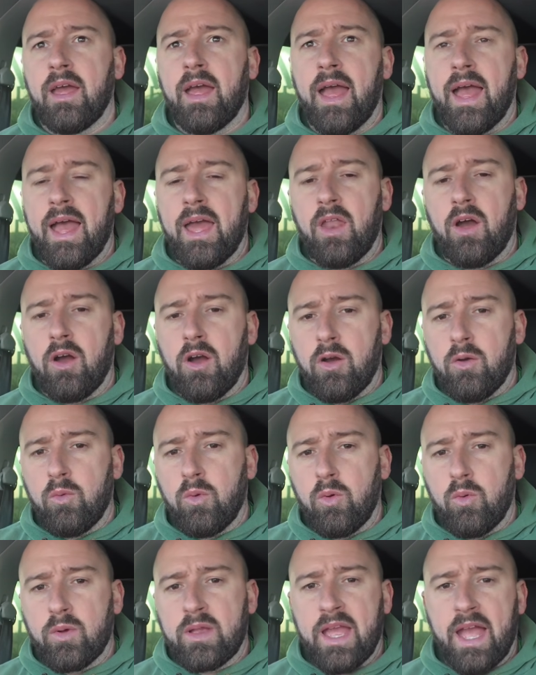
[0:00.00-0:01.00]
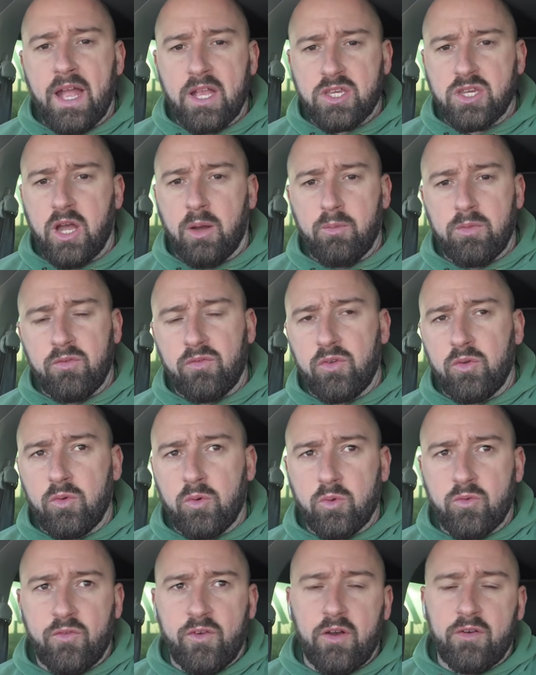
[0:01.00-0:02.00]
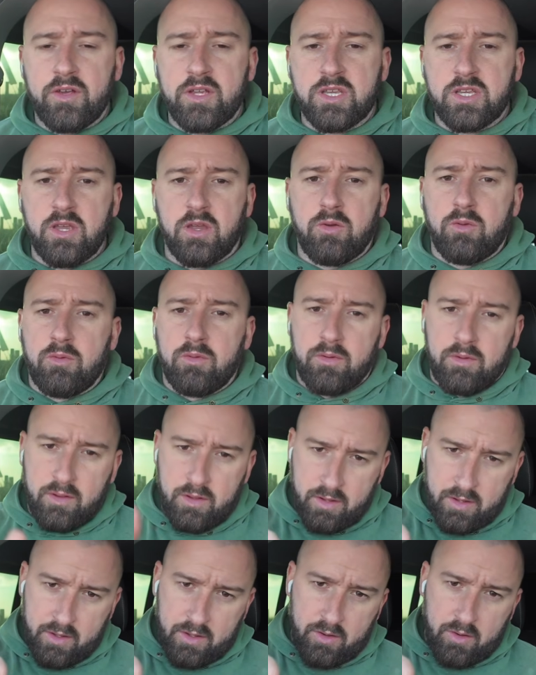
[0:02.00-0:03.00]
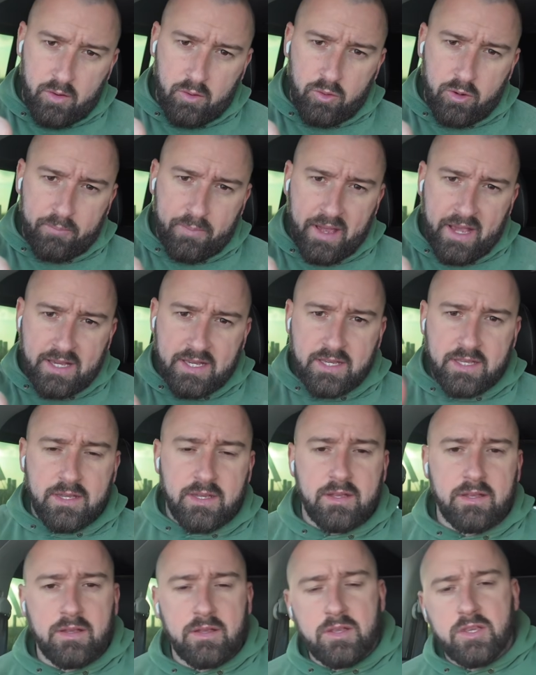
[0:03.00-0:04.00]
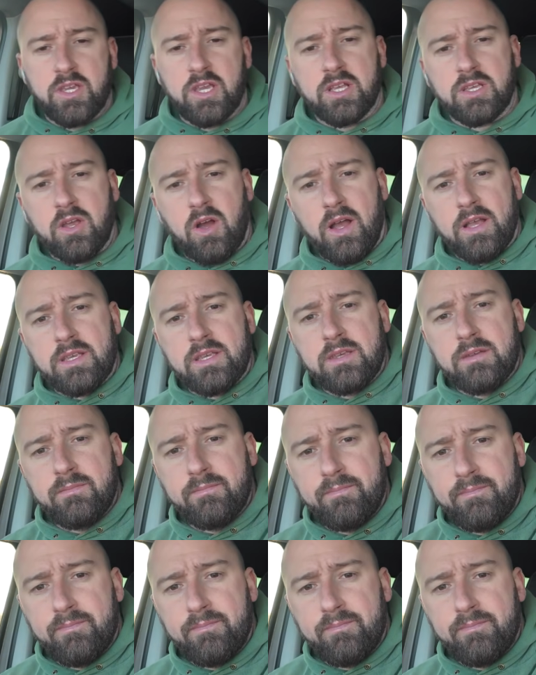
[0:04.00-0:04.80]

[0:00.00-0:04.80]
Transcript: and I will catch up with you all very soon. All the best. Cheers, guys.